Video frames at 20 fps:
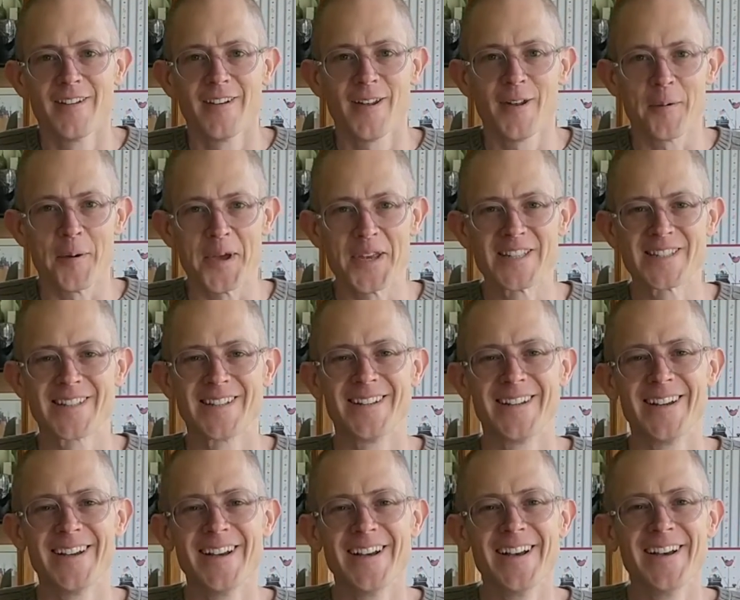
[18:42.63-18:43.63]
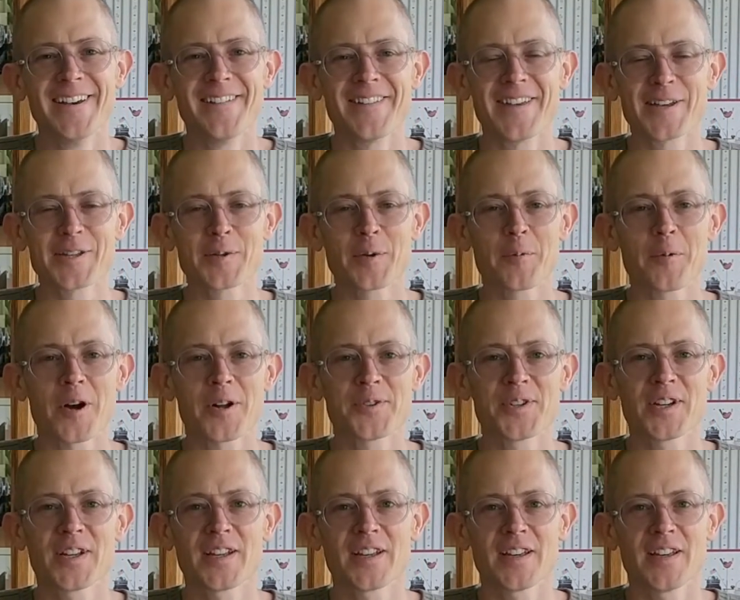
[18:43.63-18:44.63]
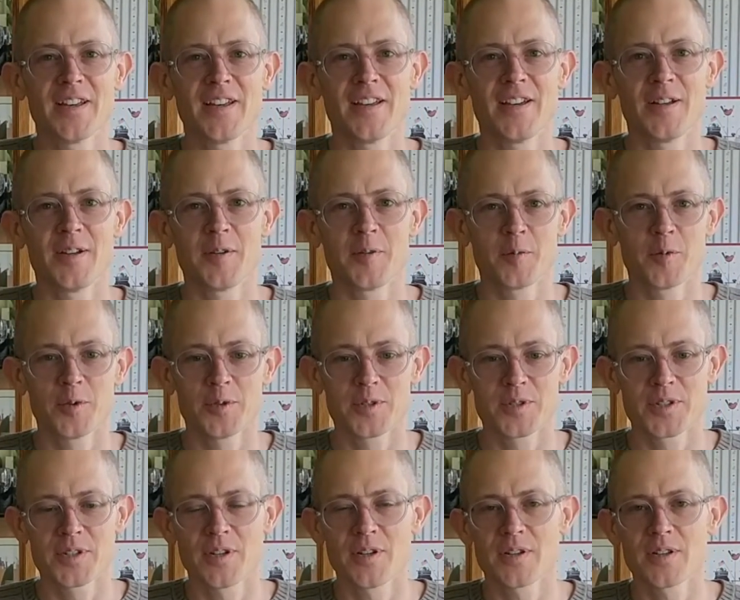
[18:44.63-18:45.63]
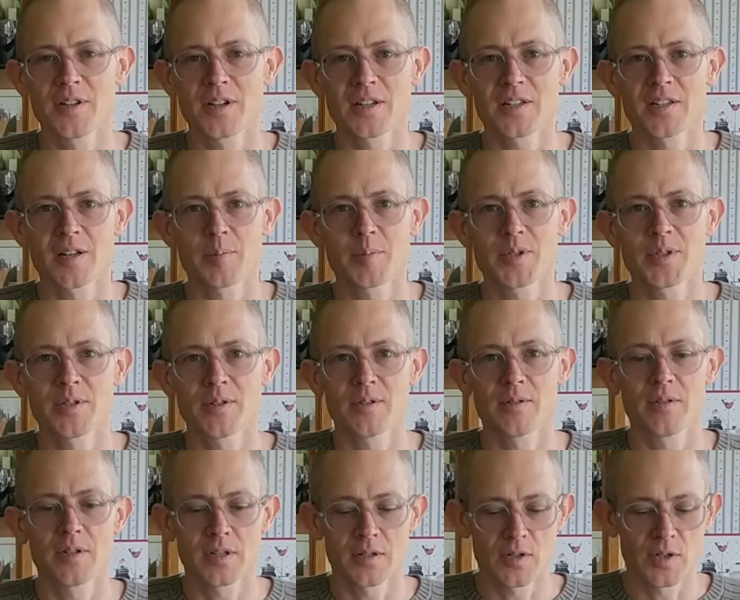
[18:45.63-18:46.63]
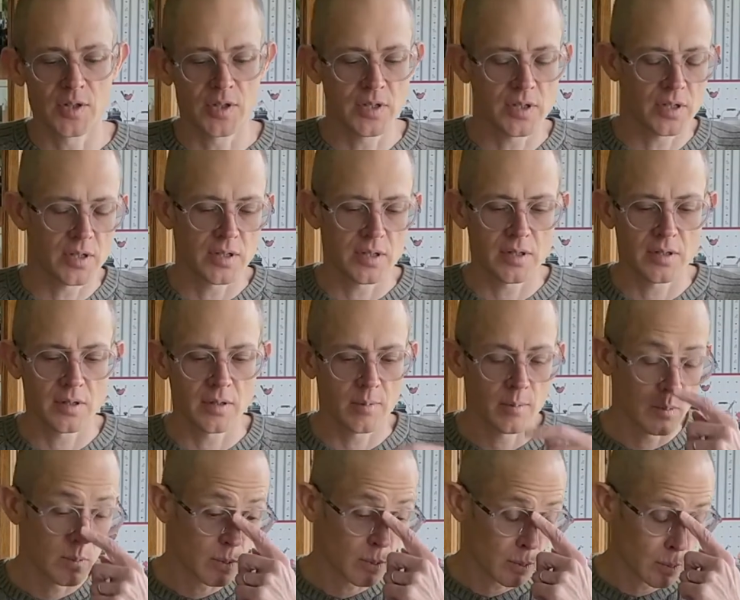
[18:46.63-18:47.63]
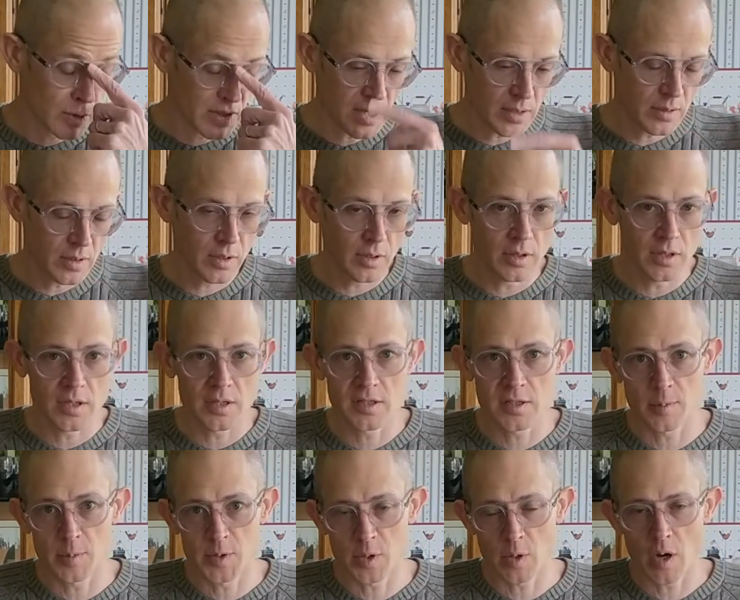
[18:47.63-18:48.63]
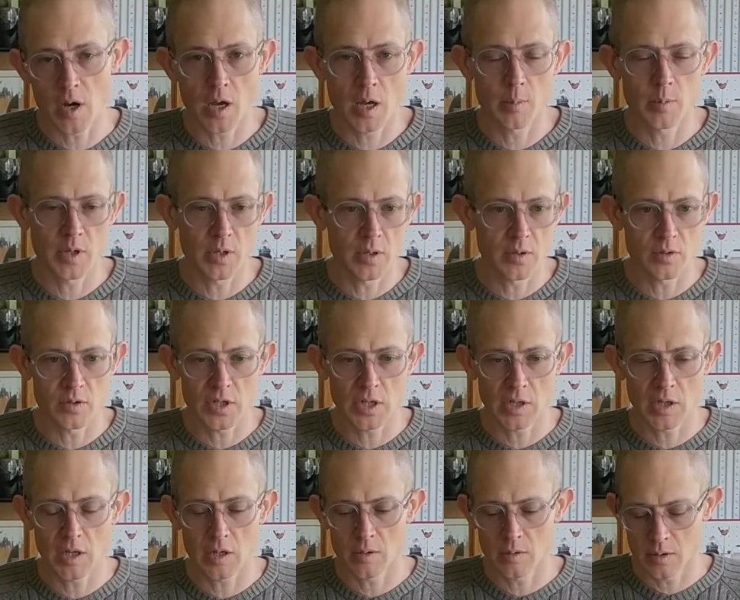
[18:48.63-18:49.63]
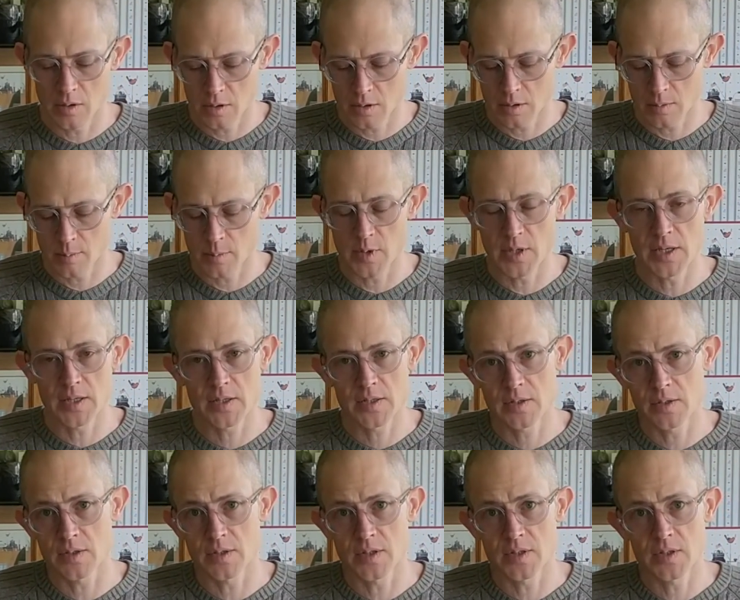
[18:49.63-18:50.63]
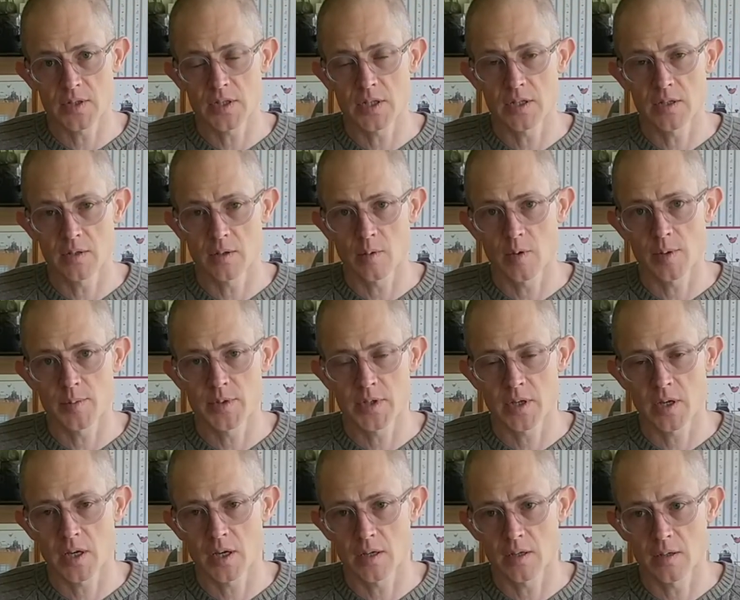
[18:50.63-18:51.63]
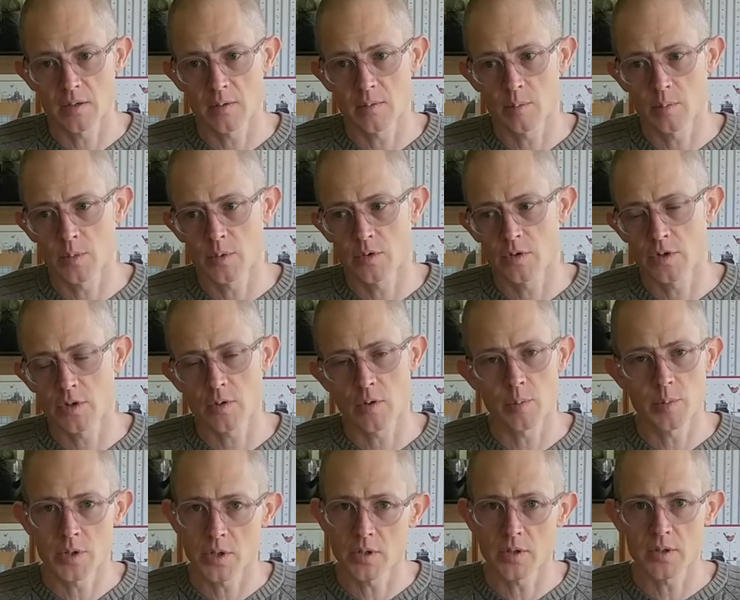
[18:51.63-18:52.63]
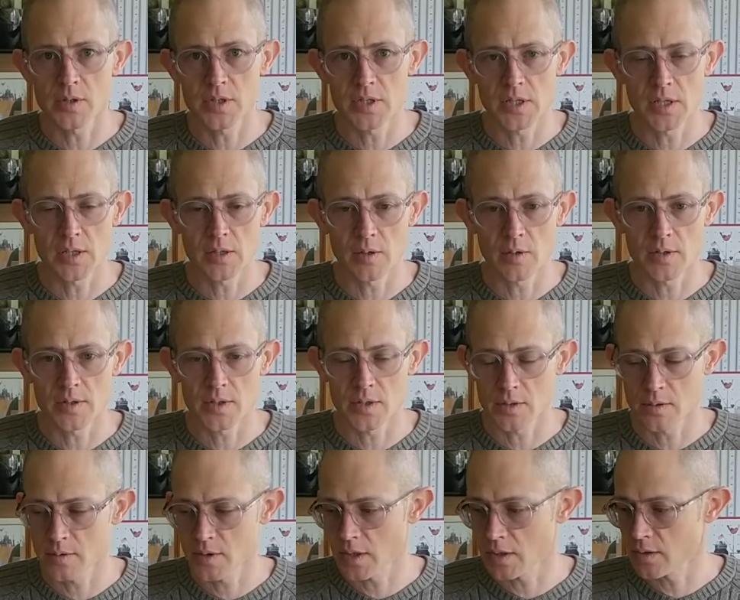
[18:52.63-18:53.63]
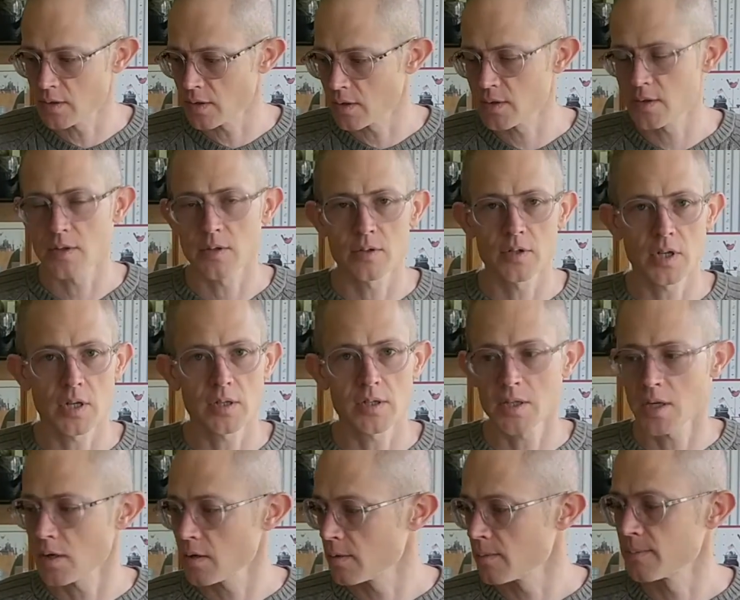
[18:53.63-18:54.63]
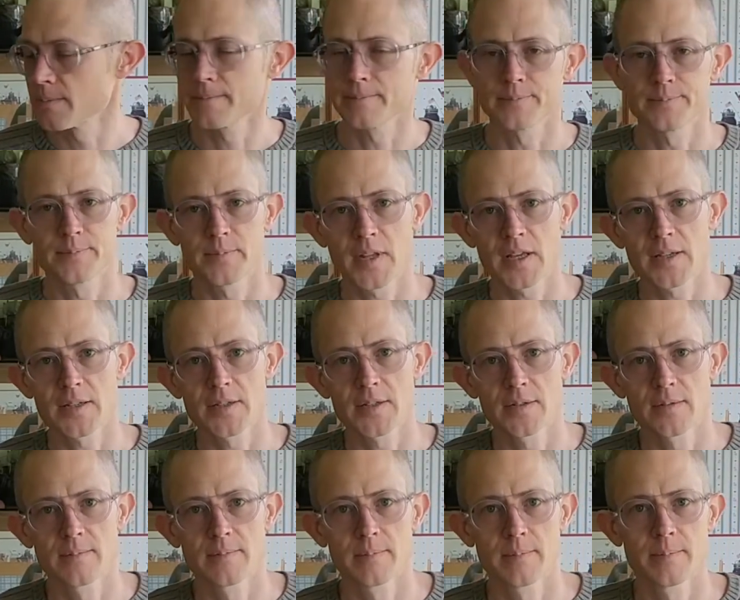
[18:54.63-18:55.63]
Anyways, thanks for watching, and we'll see you on the next episode. Just down there you can subscribe. You can check out links to this tea to the website and description of the tea also down there. So check us out. Thanks.